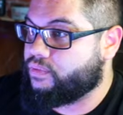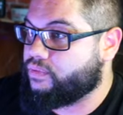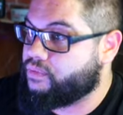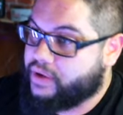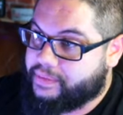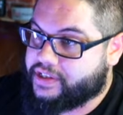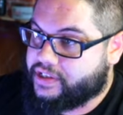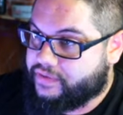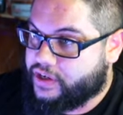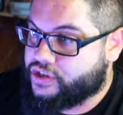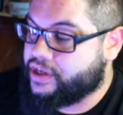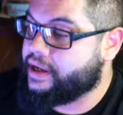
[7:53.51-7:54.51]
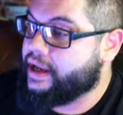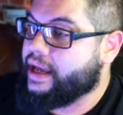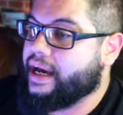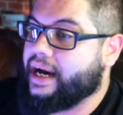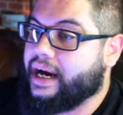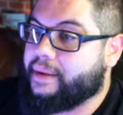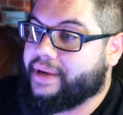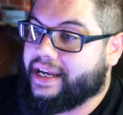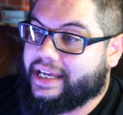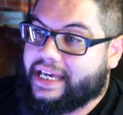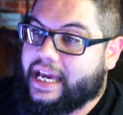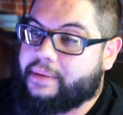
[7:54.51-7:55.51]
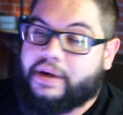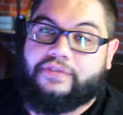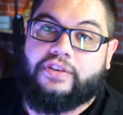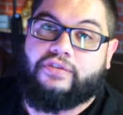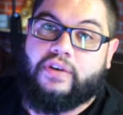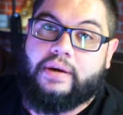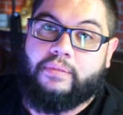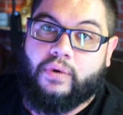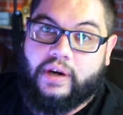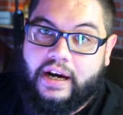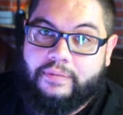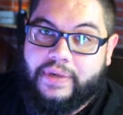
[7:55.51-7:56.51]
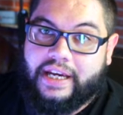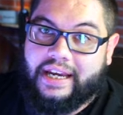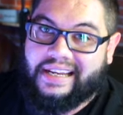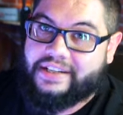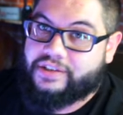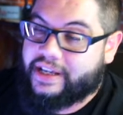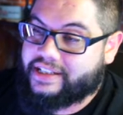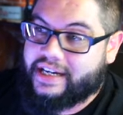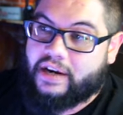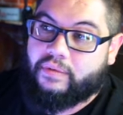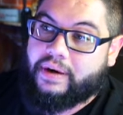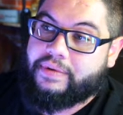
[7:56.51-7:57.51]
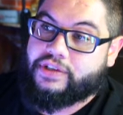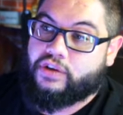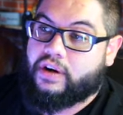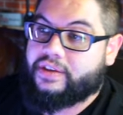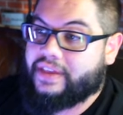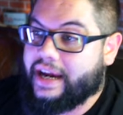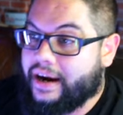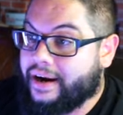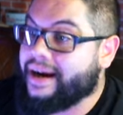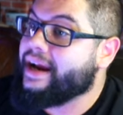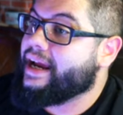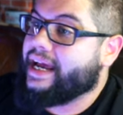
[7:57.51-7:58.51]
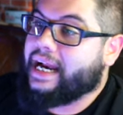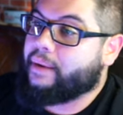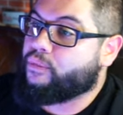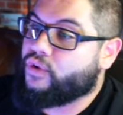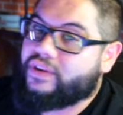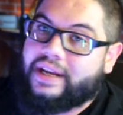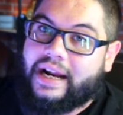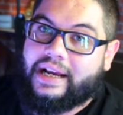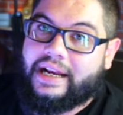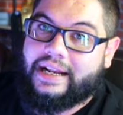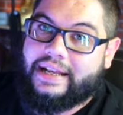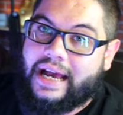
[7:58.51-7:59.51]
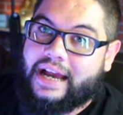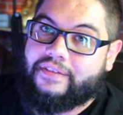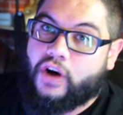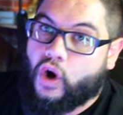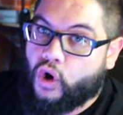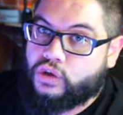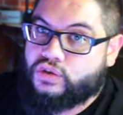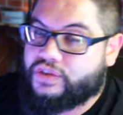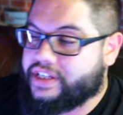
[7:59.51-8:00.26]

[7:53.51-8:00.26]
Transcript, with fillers: women's division, um, and it came off the framework of bikini, so that's kind of why we started there, and I'm really not going to dive ultra